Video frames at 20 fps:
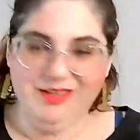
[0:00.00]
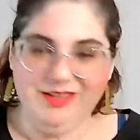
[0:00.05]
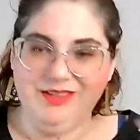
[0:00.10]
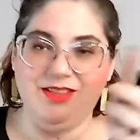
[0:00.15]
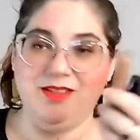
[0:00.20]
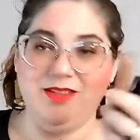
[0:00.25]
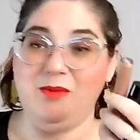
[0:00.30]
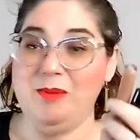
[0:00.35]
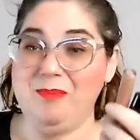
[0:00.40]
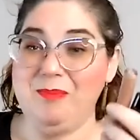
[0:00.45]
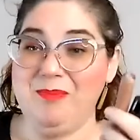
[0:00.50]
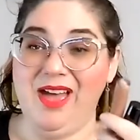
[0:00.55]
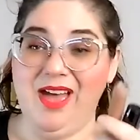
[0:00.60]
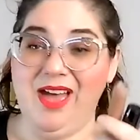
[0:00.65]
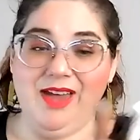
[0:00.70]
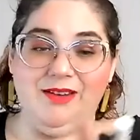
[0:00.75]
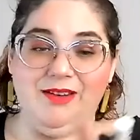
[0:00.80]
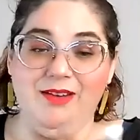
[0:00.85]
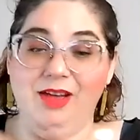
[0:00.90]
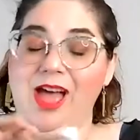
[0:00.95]
they went
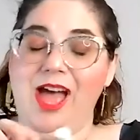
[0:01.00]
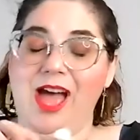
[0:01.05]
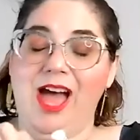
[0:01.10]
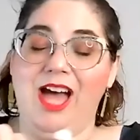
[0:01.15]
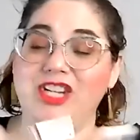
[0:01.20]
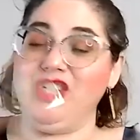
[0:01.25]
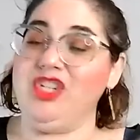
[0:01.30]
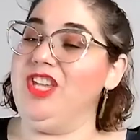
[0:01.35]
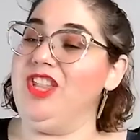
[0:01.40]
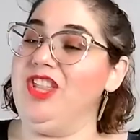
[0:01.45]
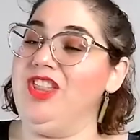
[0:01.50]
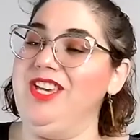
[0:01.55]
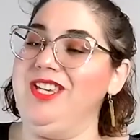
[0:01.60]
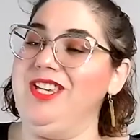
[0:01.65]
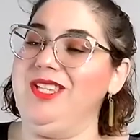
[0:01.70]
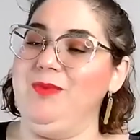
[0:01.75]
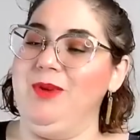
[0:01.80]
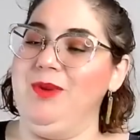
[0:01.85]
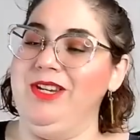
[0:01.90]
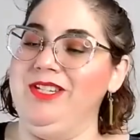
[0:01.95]
bad. Actually,
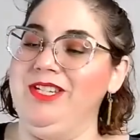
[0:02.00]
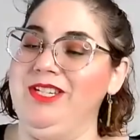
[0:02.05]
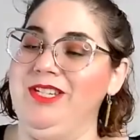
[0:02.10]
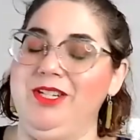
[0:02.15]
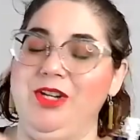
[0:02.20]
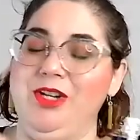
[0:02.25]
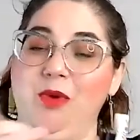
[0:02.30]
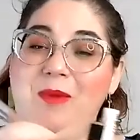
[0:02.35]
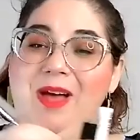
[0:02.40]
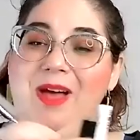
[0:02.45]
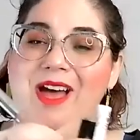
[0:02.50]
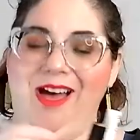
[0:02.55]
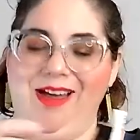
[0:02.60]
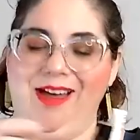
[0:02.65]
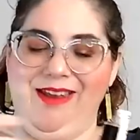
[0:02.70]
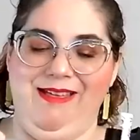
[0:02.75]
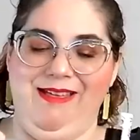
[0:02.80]
this one didn't go bad.